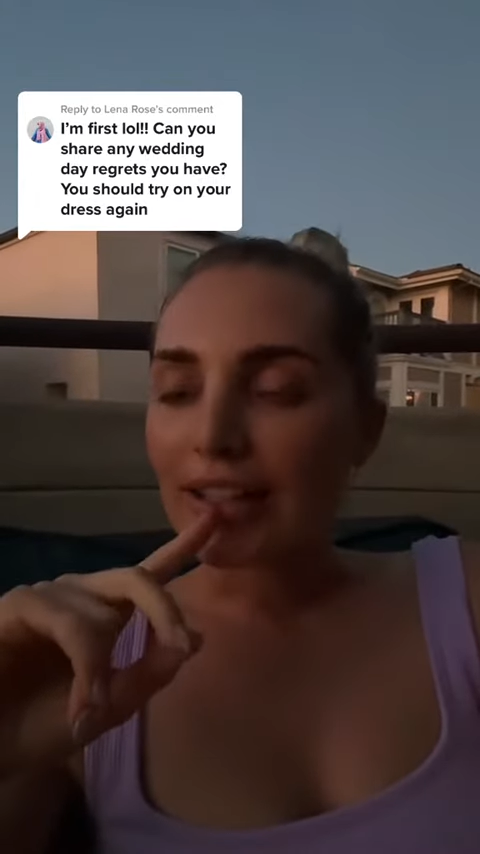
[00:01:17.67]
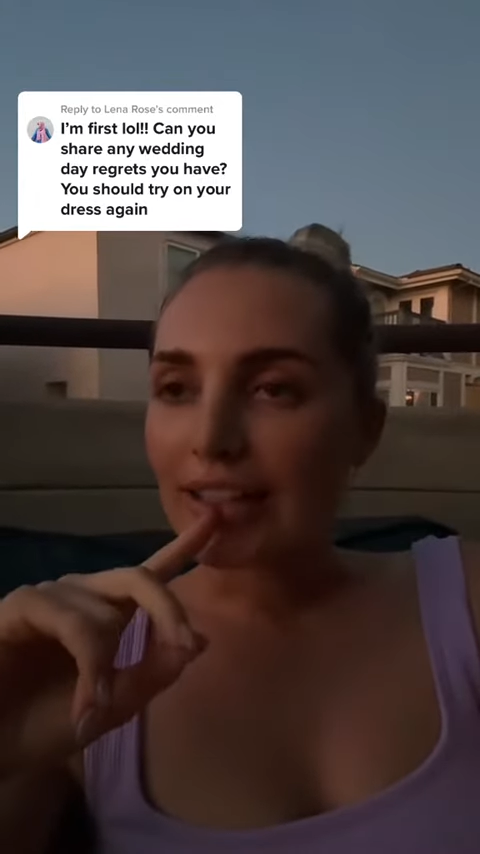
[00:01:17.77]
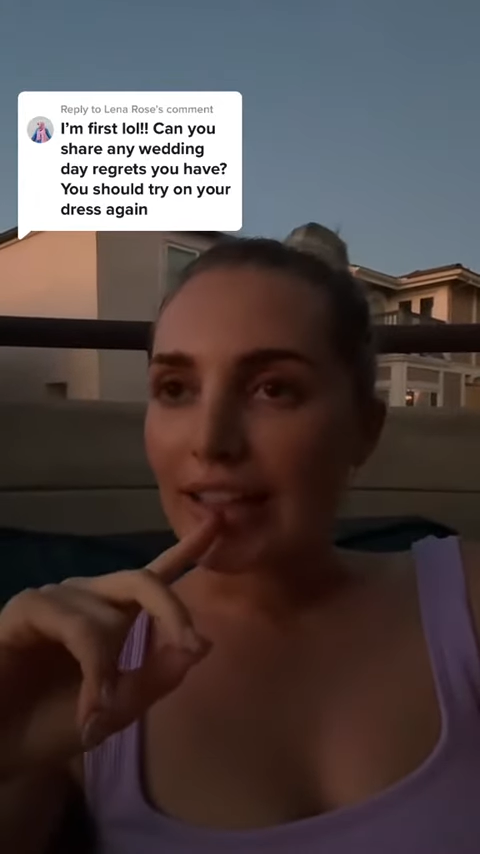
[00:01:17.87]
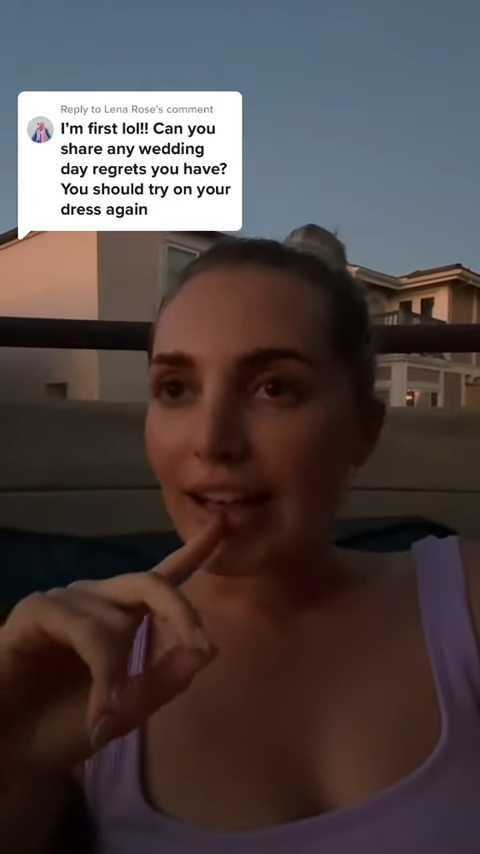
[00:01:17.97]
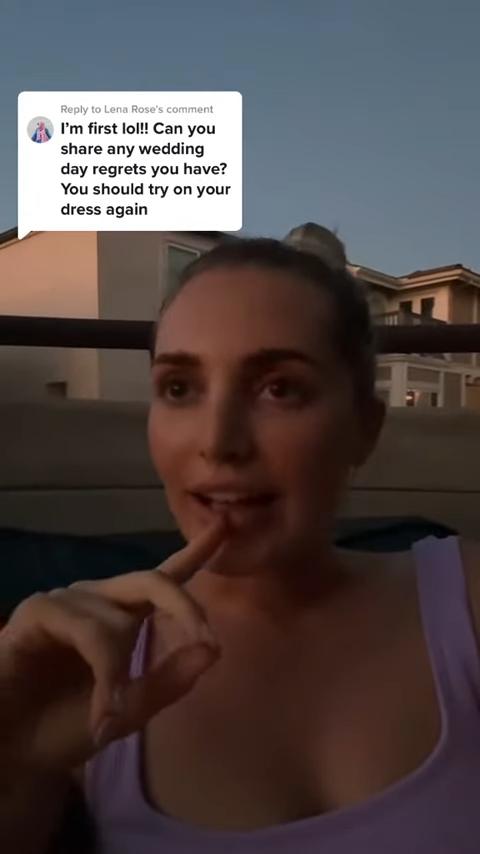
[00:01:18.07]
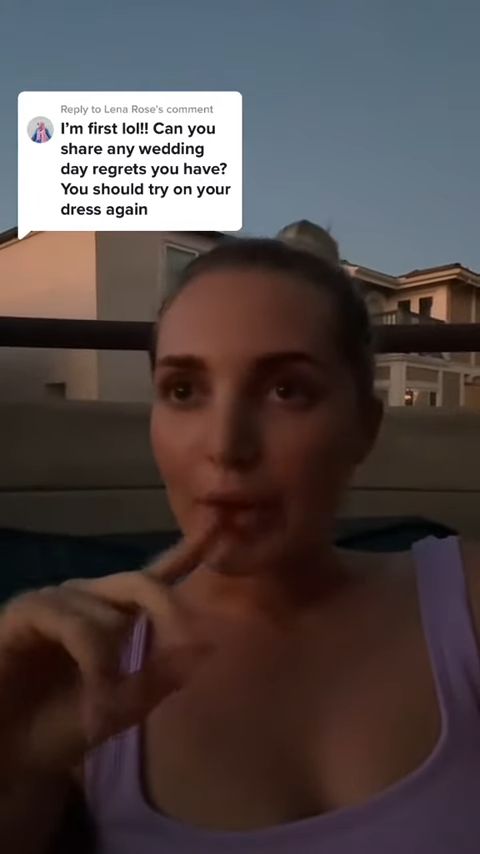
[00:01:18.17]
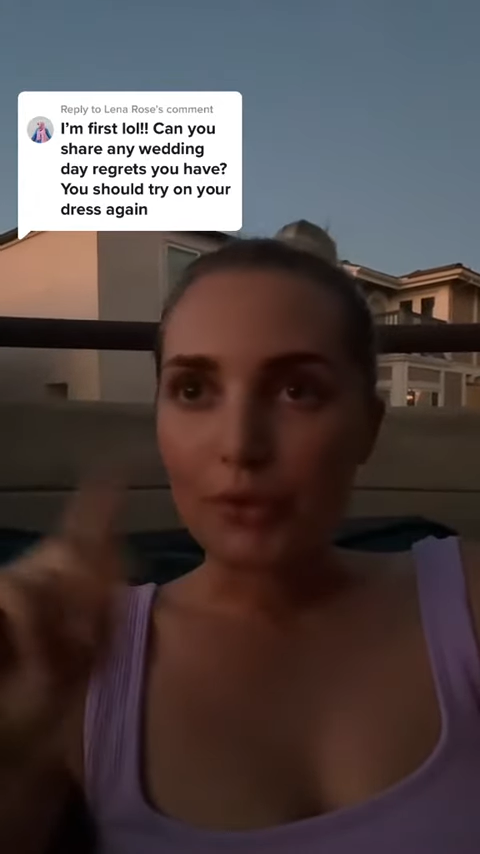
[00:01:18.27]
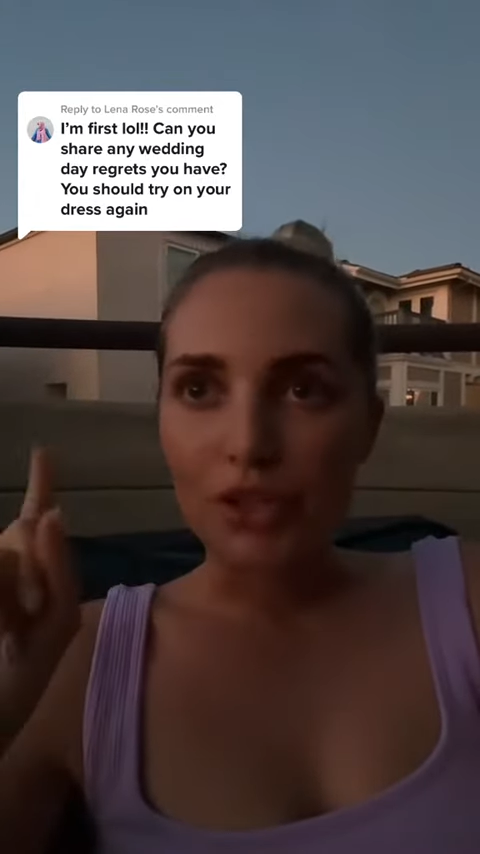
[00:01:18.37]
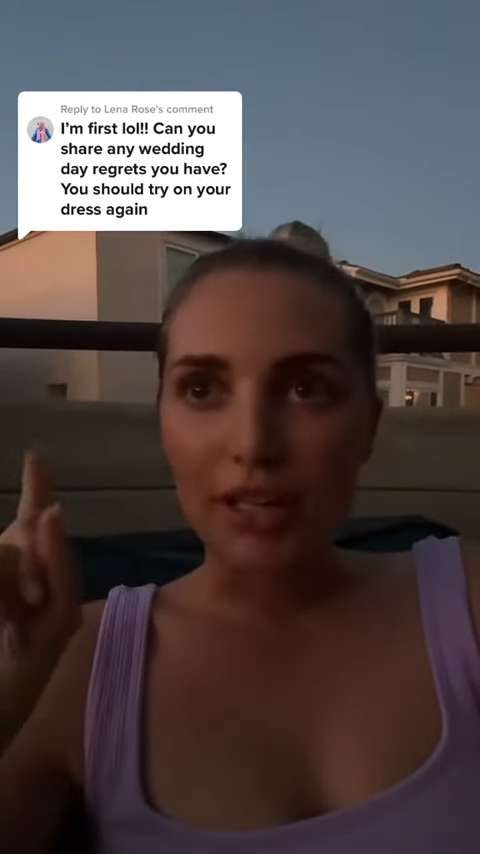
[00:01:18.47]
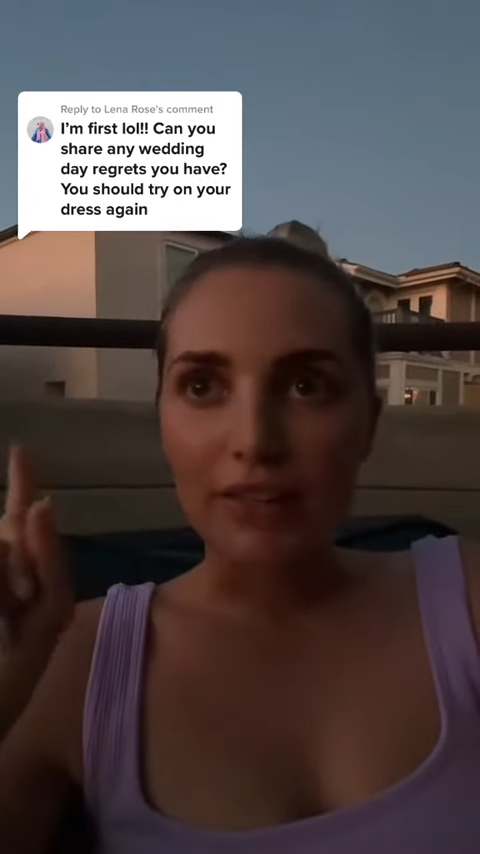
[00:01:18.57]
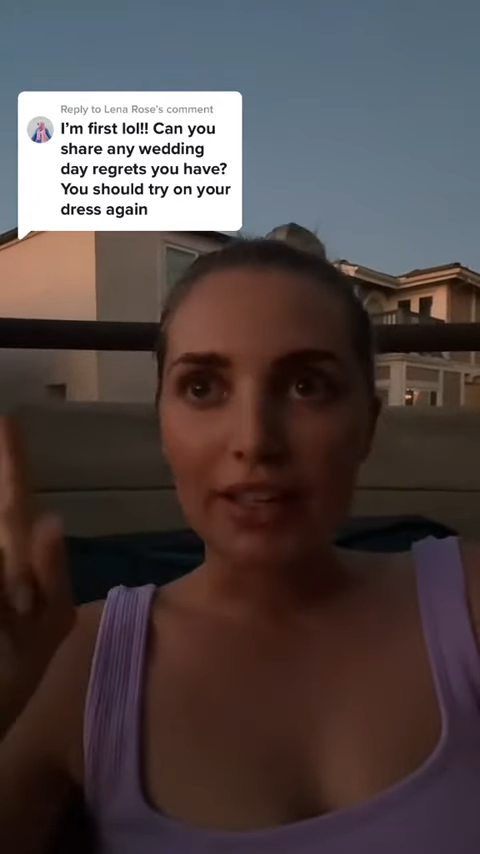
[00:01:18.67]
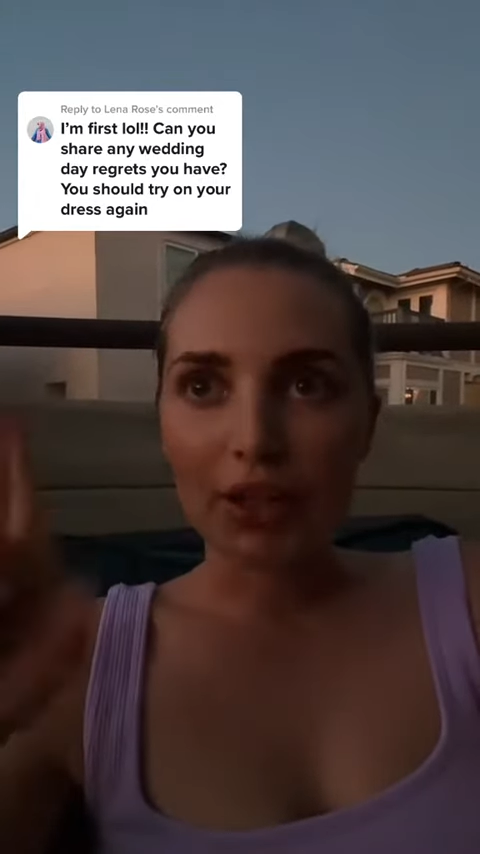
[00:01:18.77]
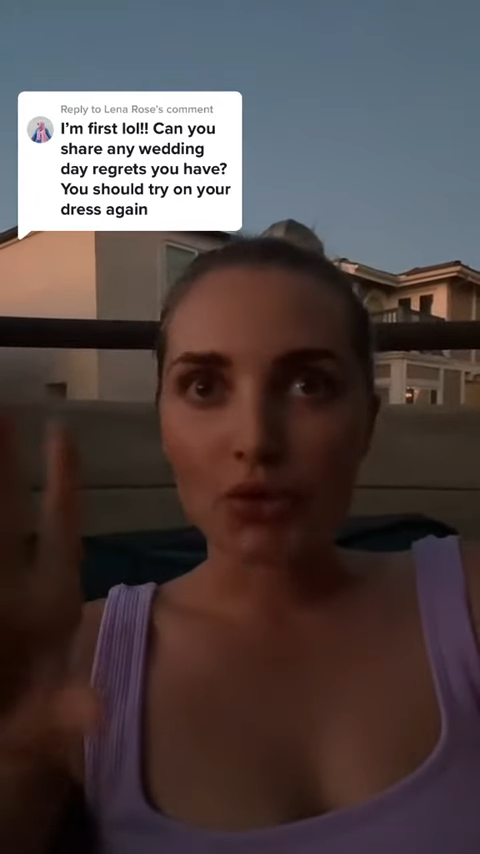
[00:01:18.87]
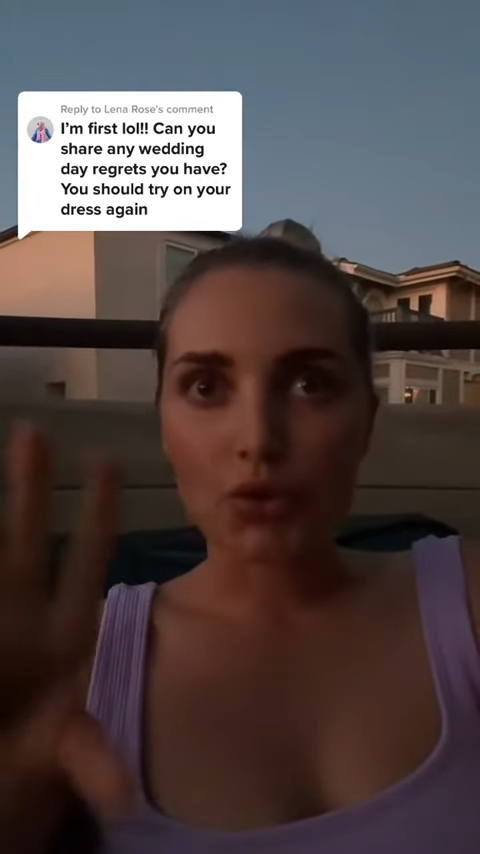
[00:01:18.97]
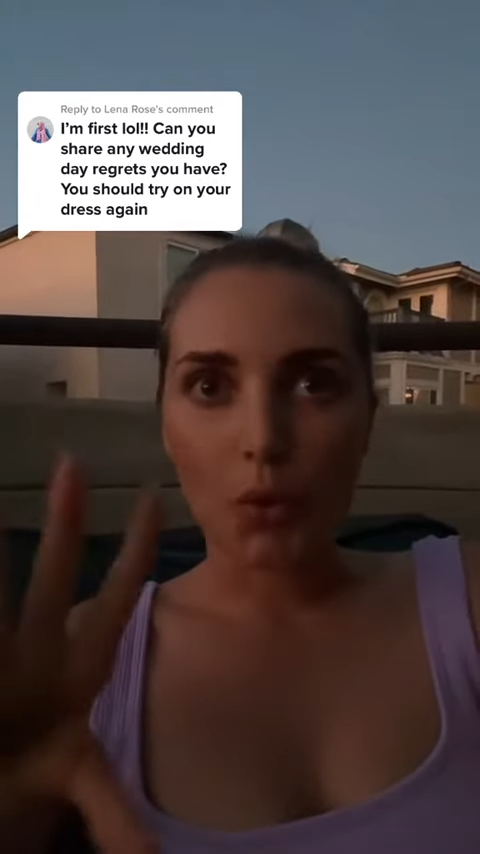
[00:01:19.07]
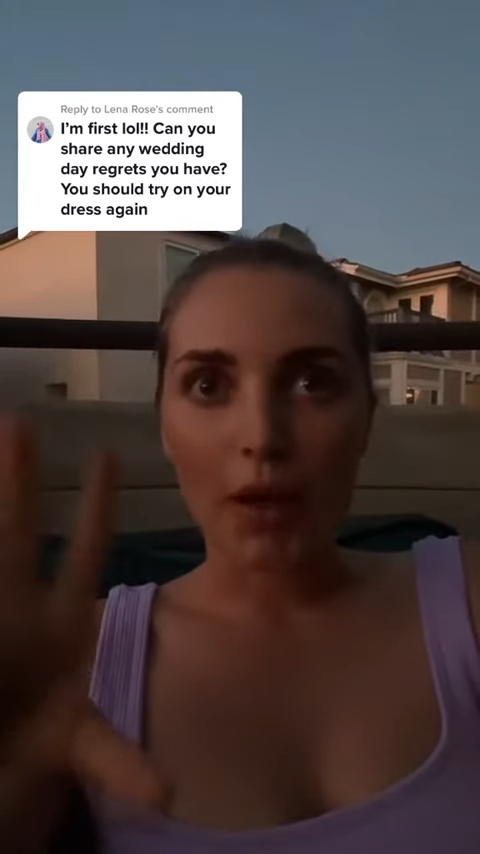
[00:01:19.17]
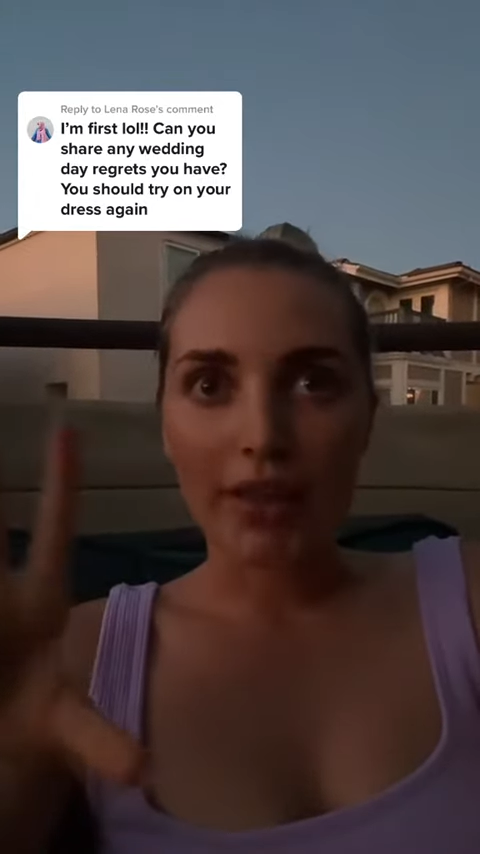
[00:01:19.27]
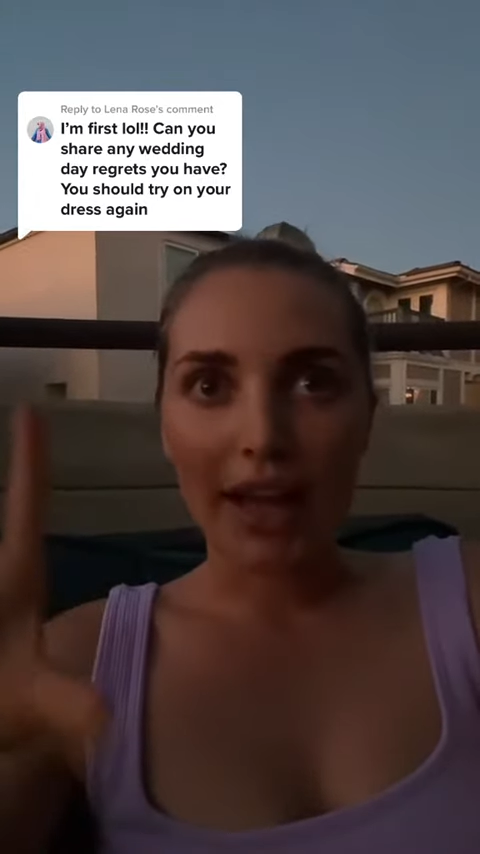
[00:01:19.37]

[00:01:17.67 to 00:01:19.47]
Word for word: yeah, I would try to like enjoy the